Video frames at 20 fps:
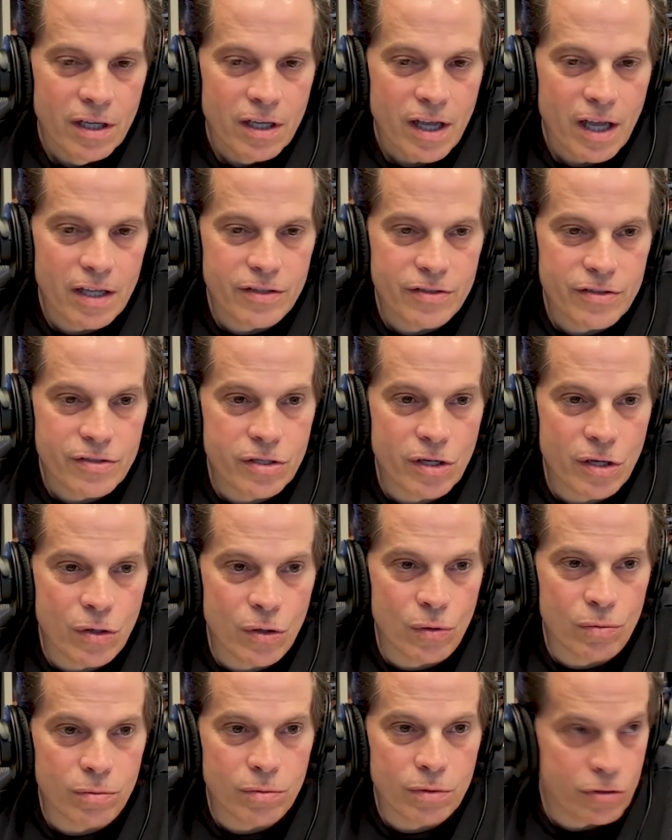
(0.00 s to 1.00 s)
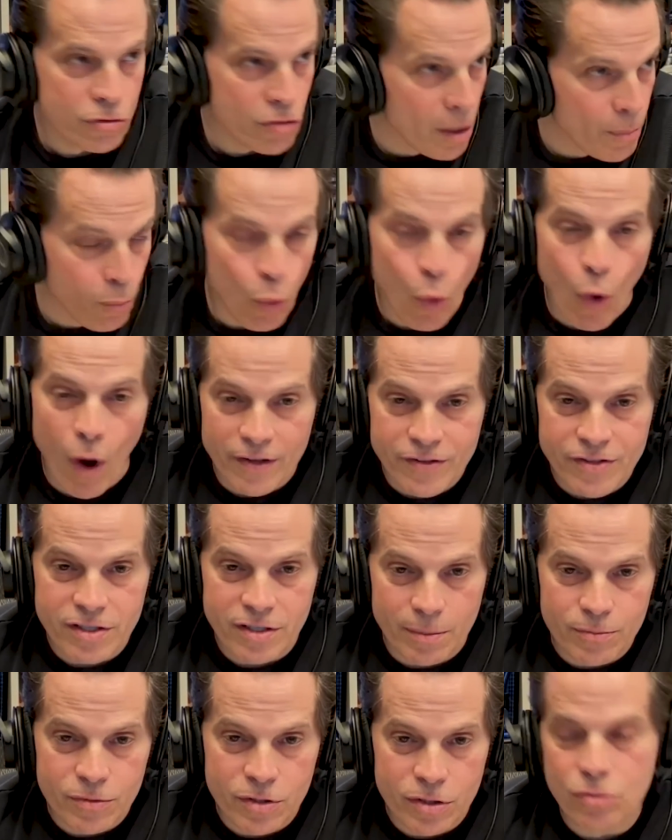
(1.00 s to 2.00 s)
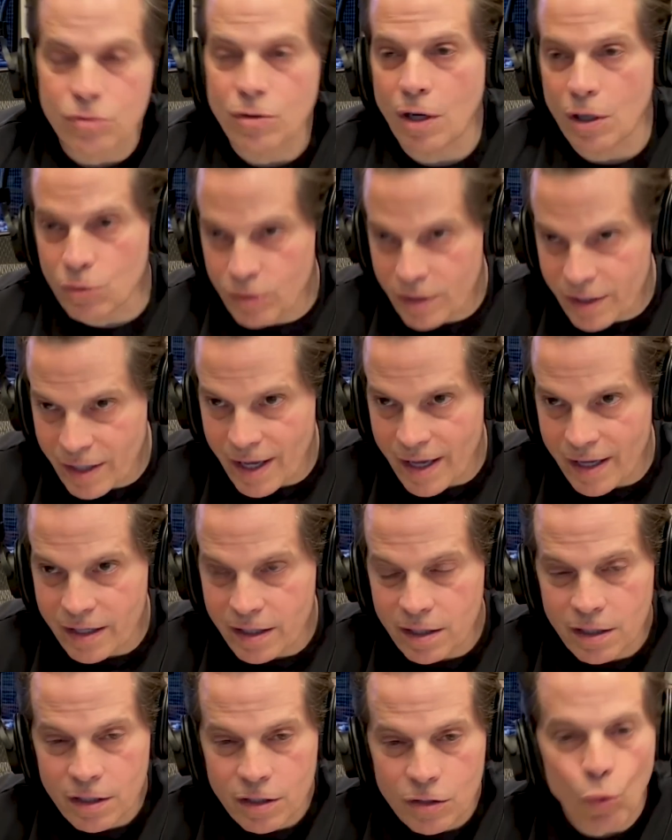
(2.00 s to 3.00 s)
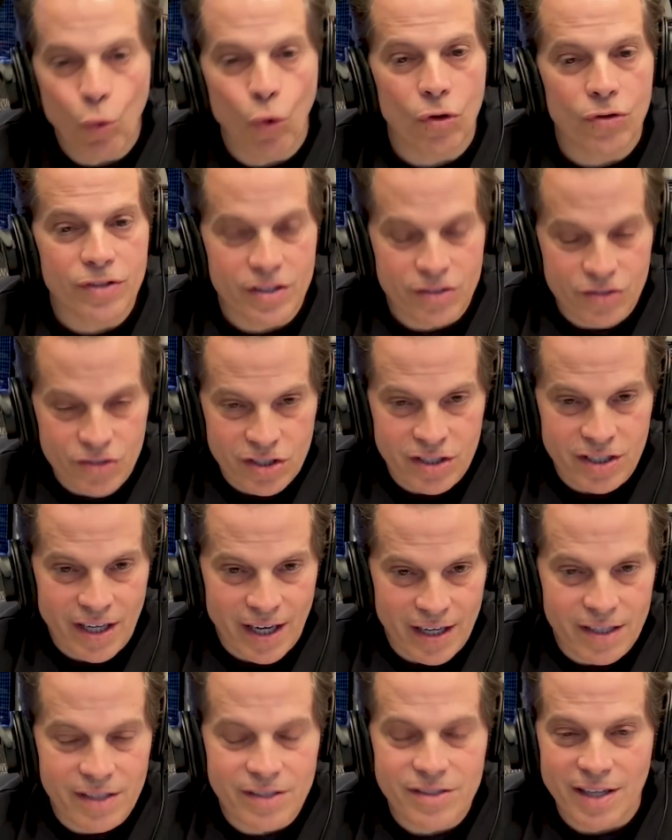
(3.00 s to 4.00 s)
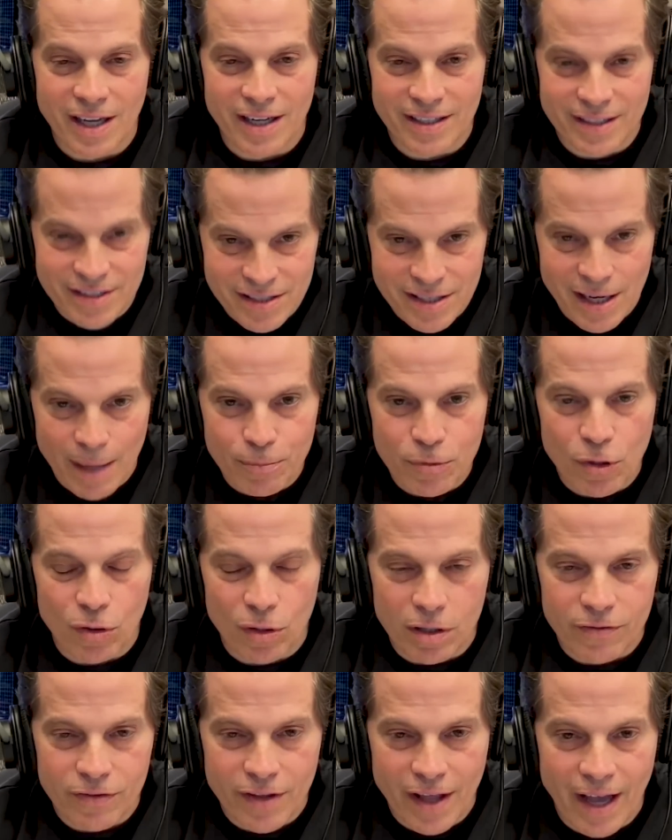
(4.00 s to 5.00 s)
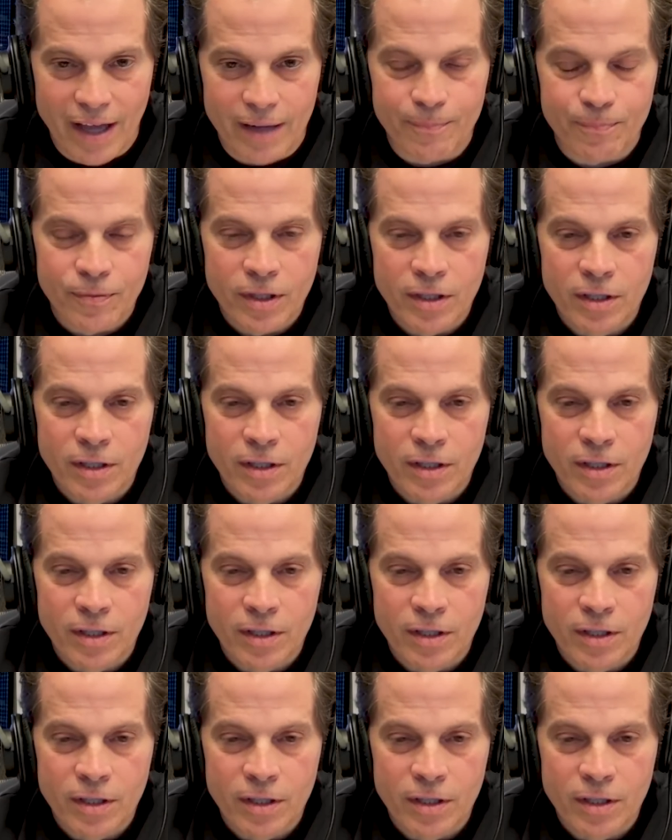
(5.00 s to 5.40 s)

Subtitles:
And so Trump wants them to. Okay, world has changed. I accept all of that.